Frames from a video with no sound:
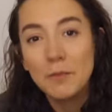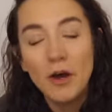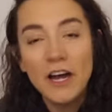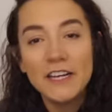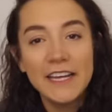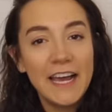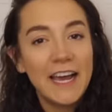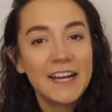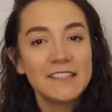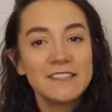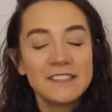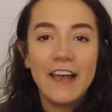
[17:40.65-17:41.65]

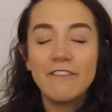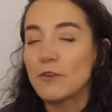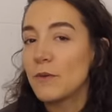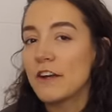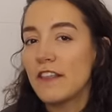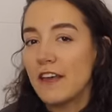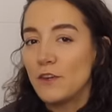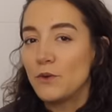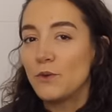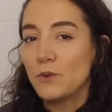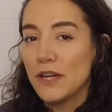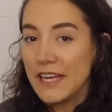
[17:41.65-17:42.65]
Podcast, everywhere that
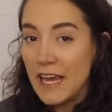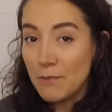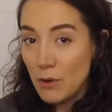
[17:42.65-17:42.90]
you get